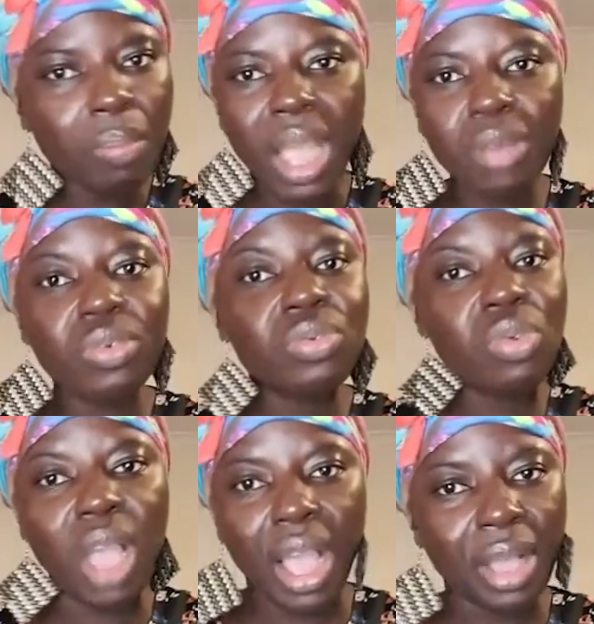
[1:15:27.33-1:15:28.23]
But
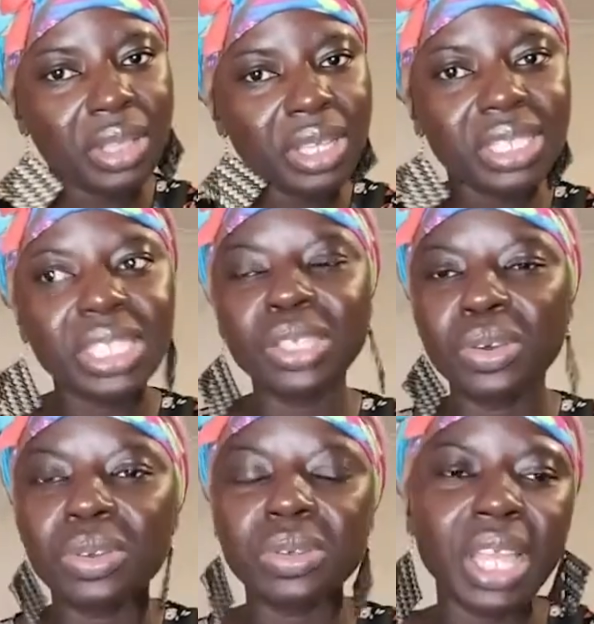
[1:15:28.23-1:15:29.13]
who are
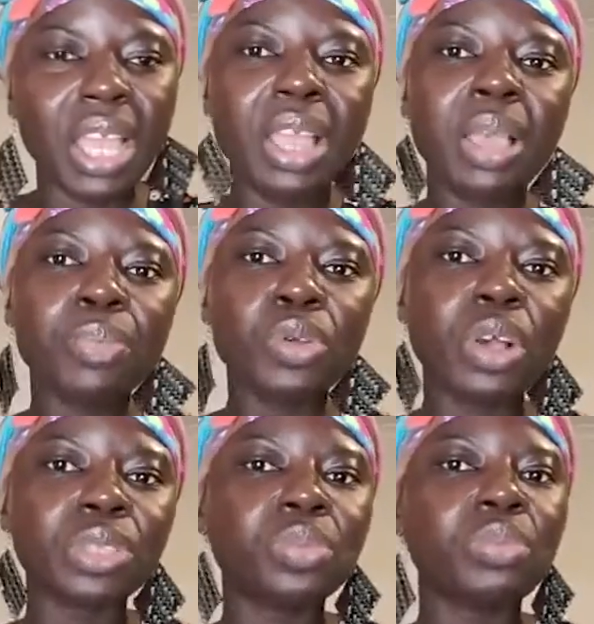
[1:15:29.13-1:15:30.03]
still know that
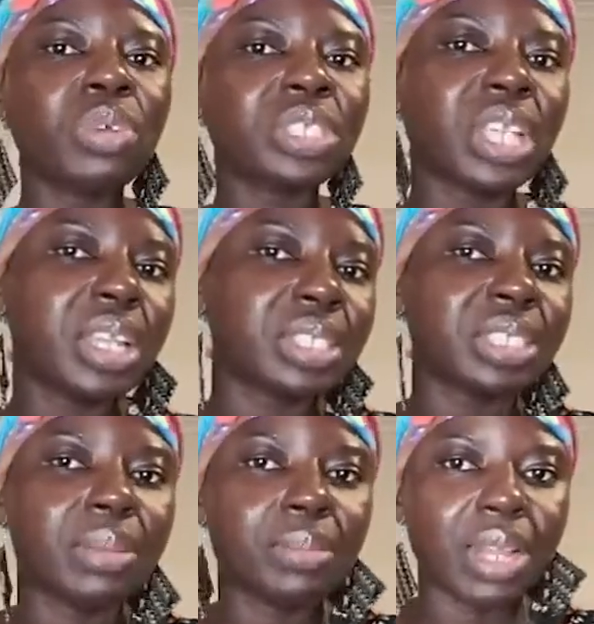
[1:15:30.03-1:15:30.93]
because we share the
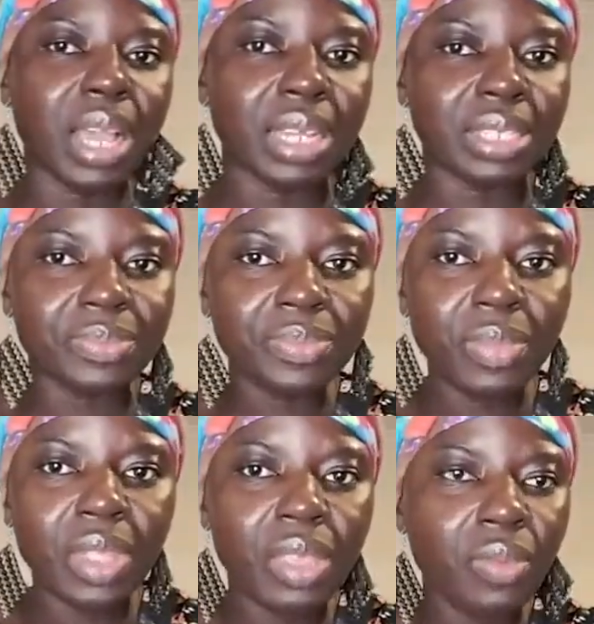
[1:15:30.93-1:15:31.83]
same blood.
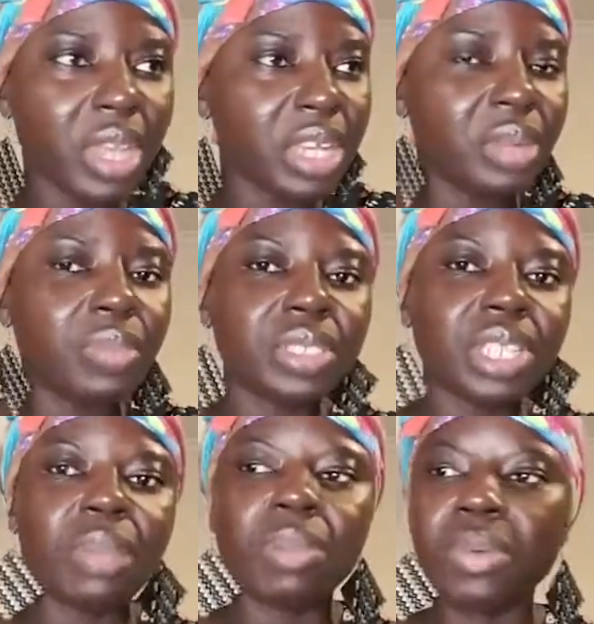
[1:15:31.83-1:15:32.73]
Where did the
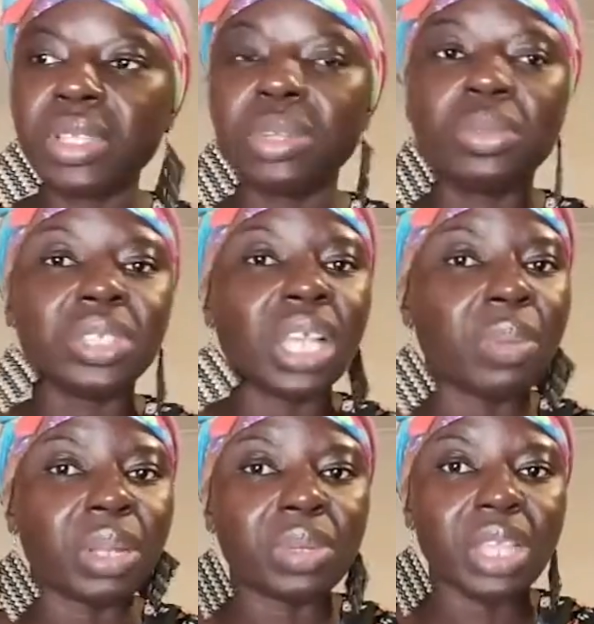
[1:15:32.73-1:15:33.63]
mojaba, where did the
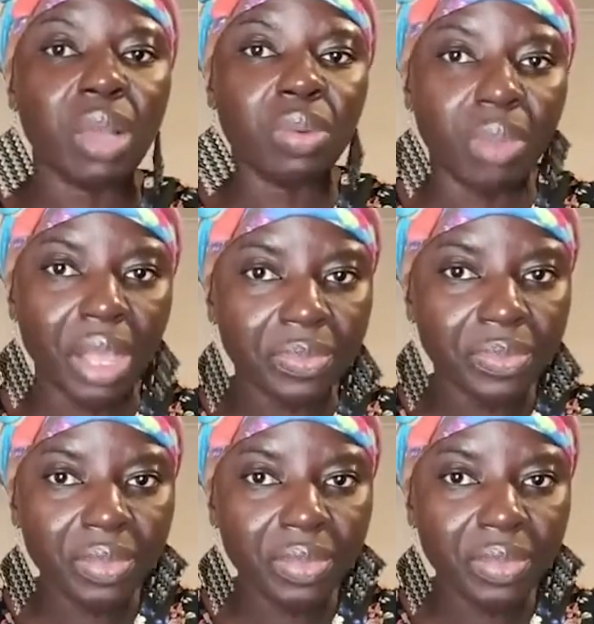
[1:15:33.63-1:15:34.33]
mojaba, and the awoba.